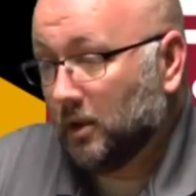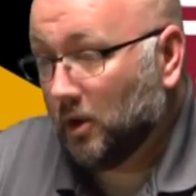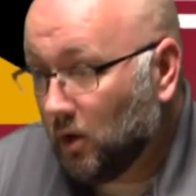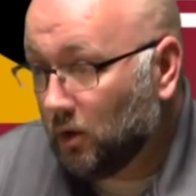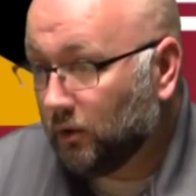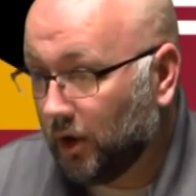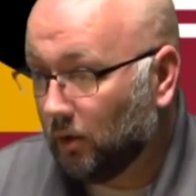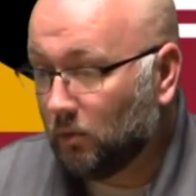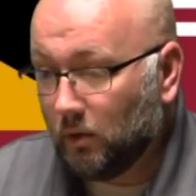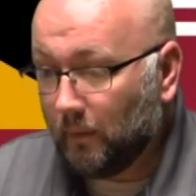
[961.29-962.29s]
I mean,
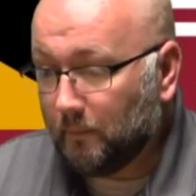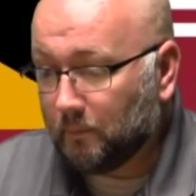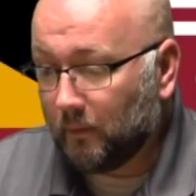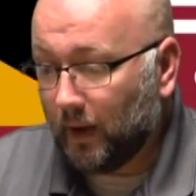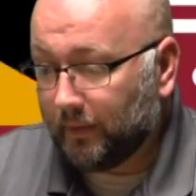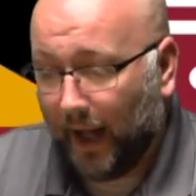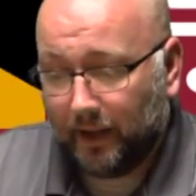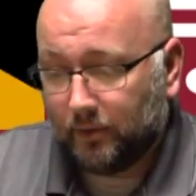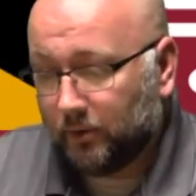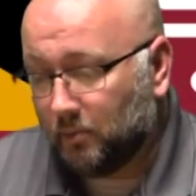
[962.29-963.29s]

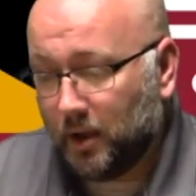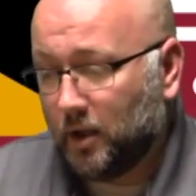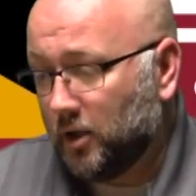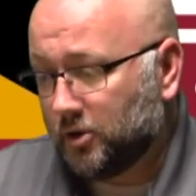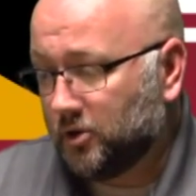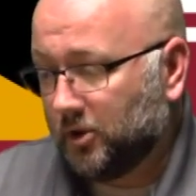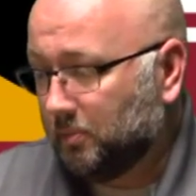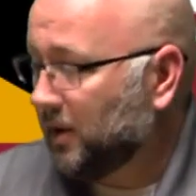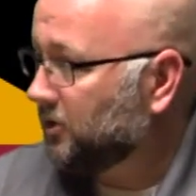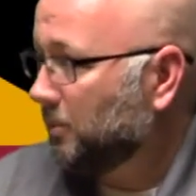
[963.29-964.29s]
that to me should
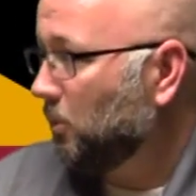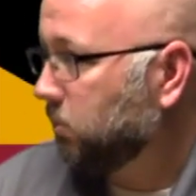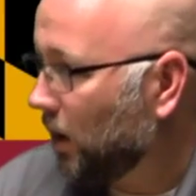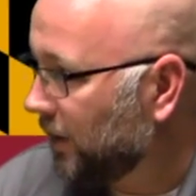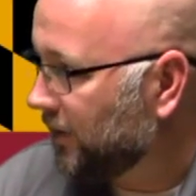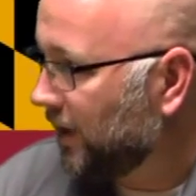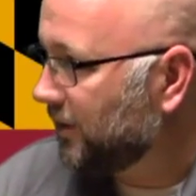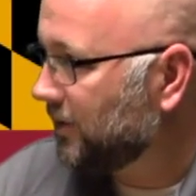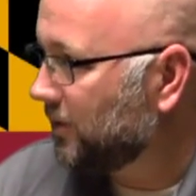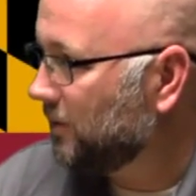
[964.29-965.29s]
just be a simple
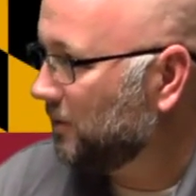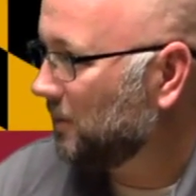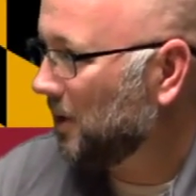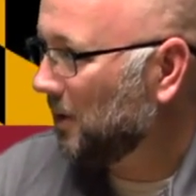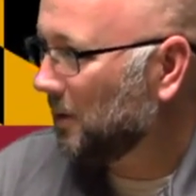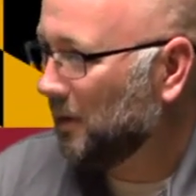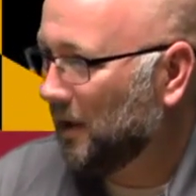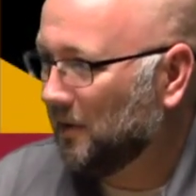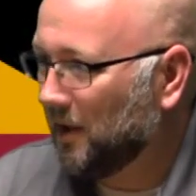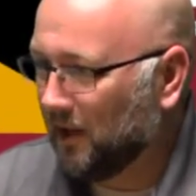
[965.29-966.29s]
process.
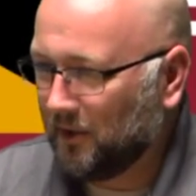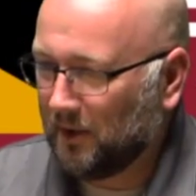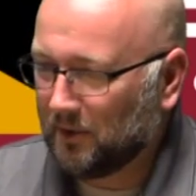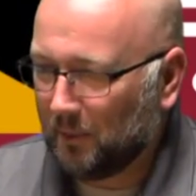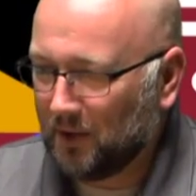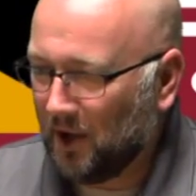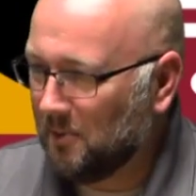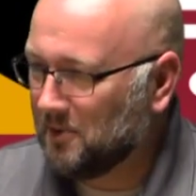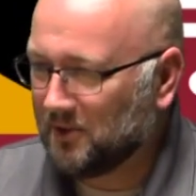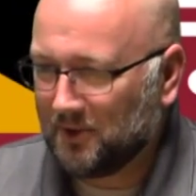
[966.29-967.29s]
And I think
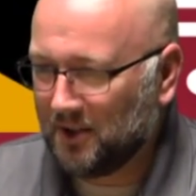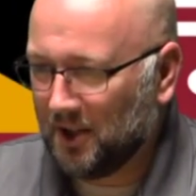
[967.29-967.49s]
sometimes,